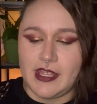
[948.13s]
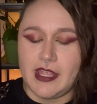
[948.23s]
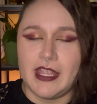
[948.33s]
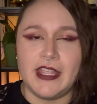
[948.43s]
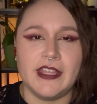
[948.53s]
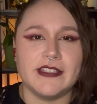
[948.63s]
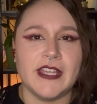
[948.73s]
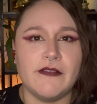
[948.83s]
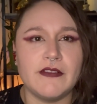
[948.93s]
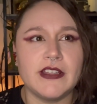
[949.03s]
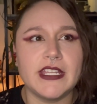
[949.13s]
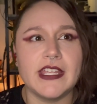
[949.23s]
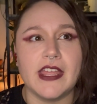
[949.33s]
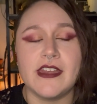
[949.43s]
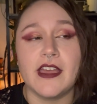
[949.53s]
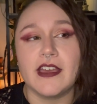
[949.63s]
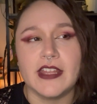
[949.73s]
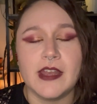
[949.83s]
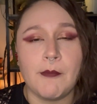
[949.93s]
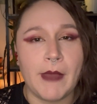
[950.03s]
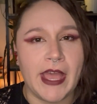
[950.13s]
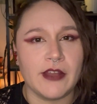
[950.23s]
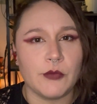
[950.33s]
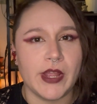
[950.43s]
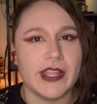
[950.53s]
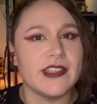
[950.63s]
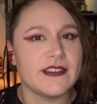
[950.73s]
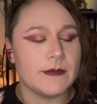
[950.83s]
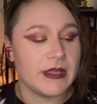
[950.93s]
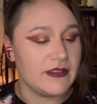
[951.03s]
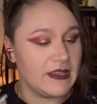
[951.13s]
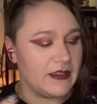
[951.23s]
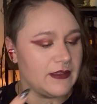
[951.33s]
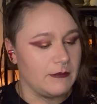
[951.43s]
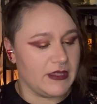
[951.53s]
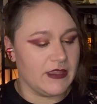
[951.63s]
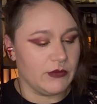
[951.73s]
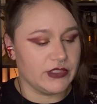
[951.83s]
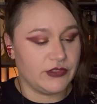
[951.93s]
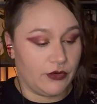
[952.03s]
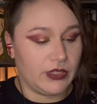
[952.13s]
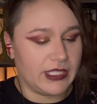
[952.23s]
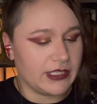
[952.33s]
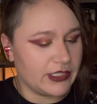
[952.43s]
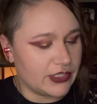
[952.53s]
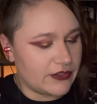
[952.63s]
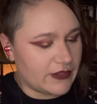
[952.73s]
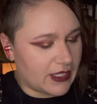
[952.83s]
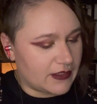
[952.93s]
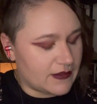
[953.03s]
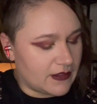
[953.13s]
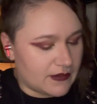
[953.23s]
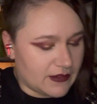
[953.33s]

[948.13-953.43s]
It definitely, and not in a bad way, it smells like something that would totally clear your sinuses.